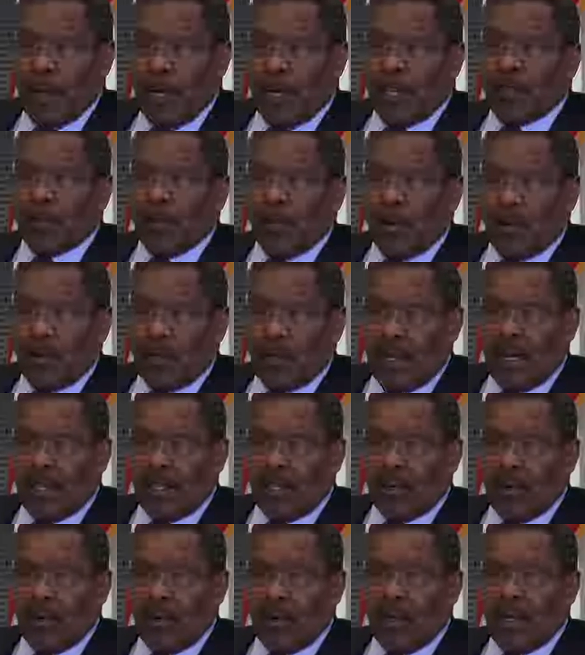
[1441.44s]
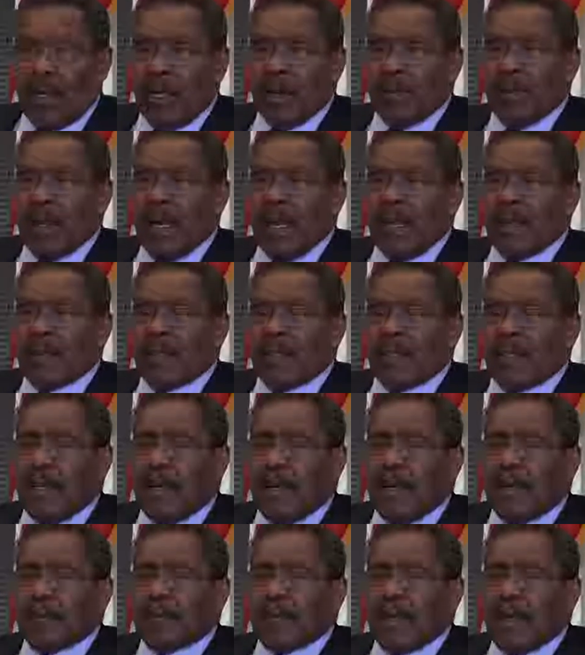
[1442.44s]
be expert testimony about
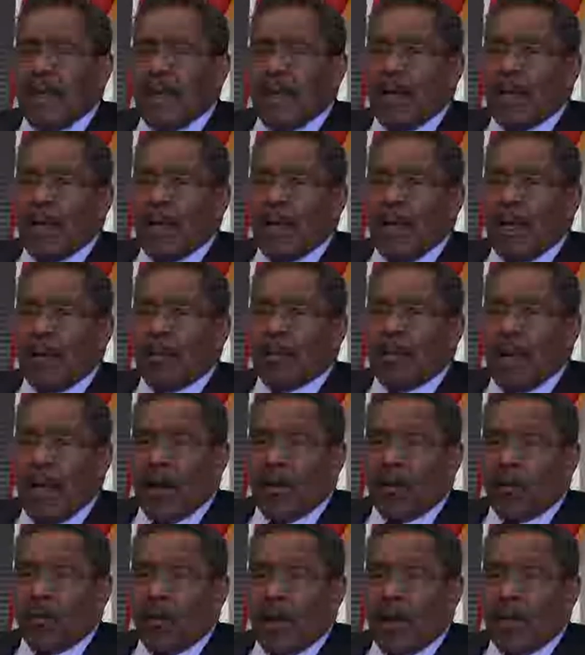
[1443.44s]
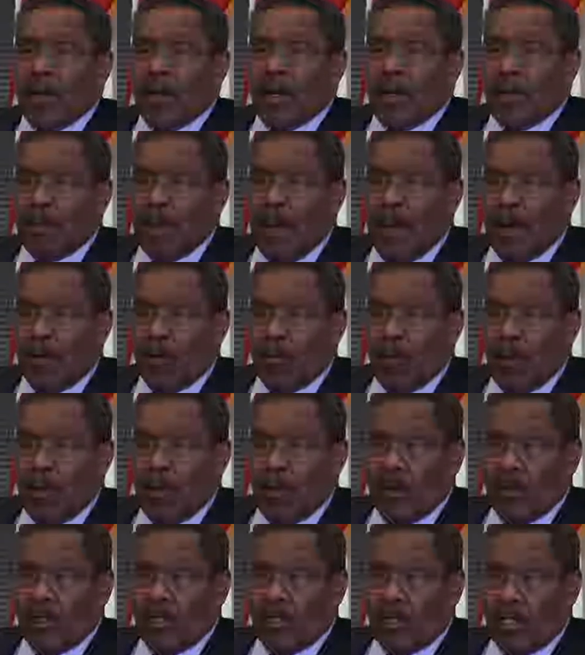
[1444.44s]
battered women and battered
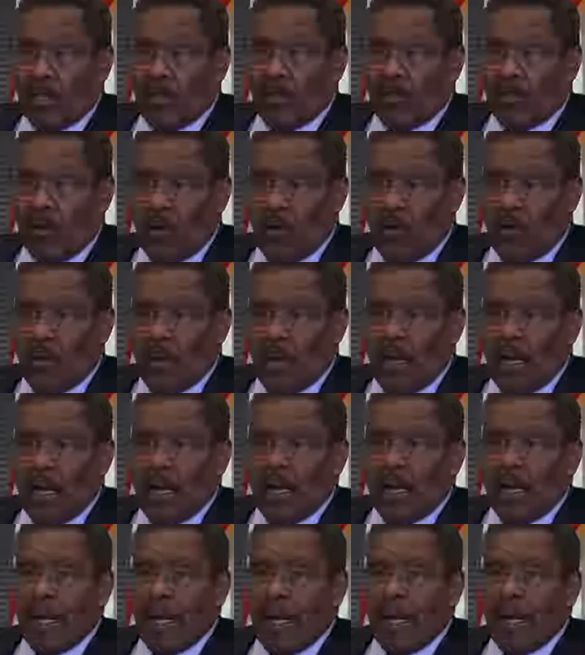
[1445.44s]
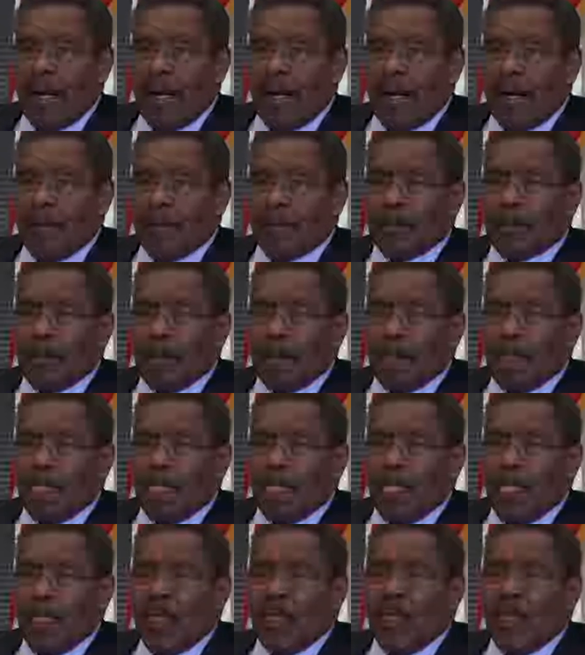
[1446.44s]
women syndrome
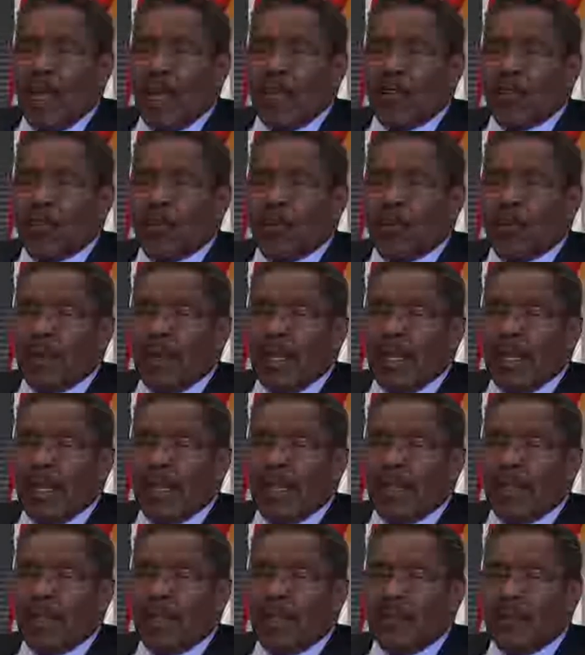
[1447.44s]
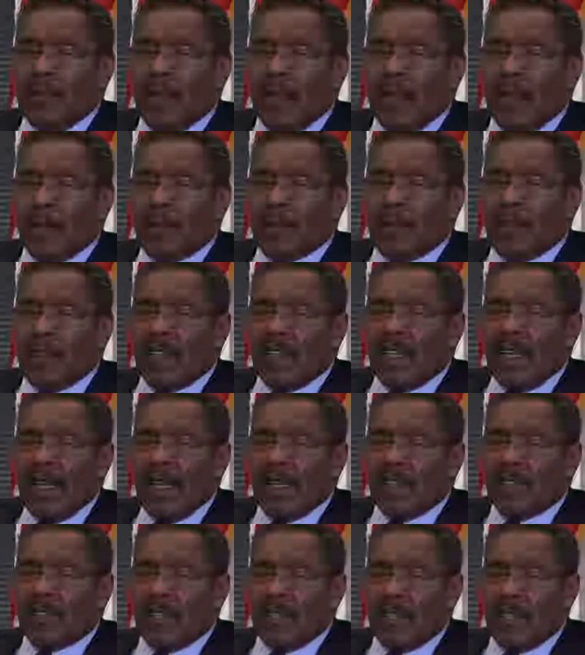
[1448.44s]
that could be developed in the
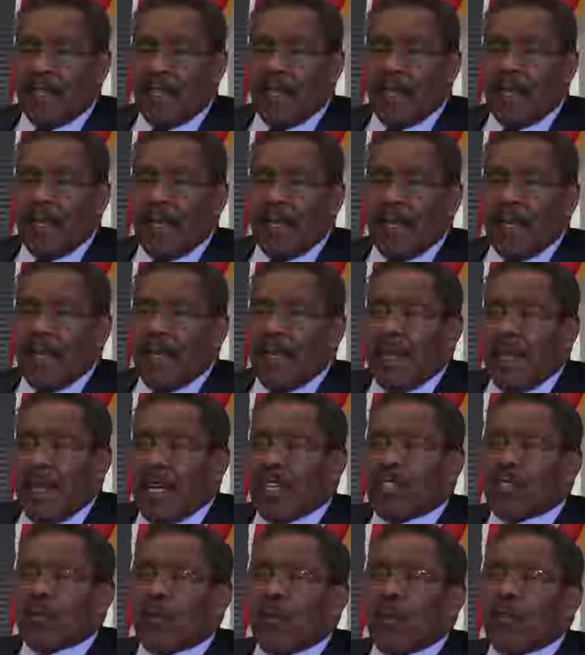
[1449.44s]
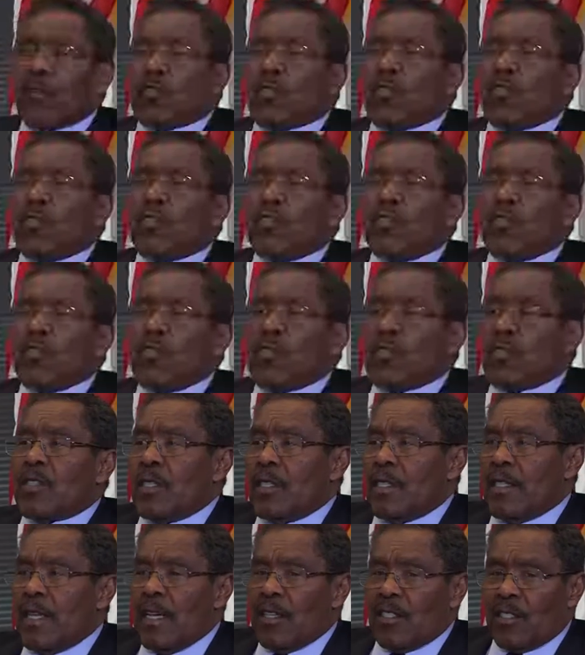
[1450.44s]
case, and the expert could use
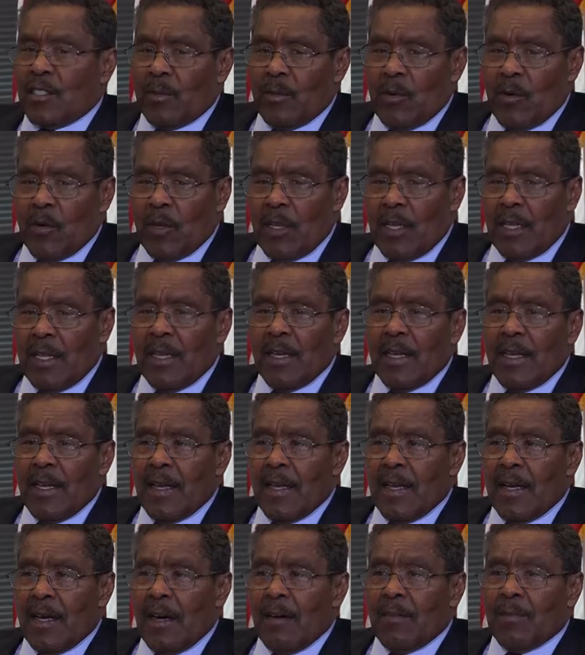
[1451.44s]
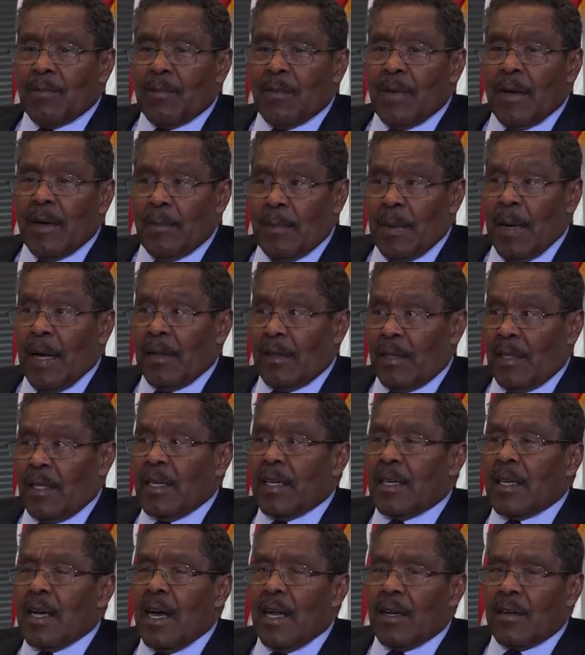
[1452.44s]
the testimony about
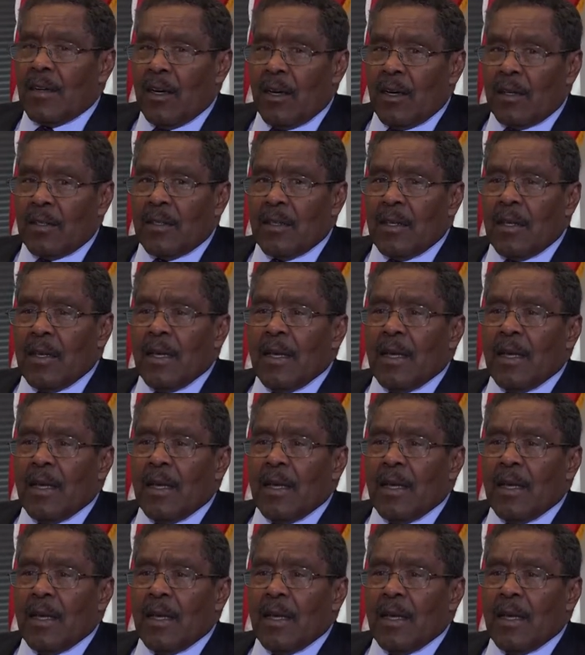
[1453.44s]
the conduct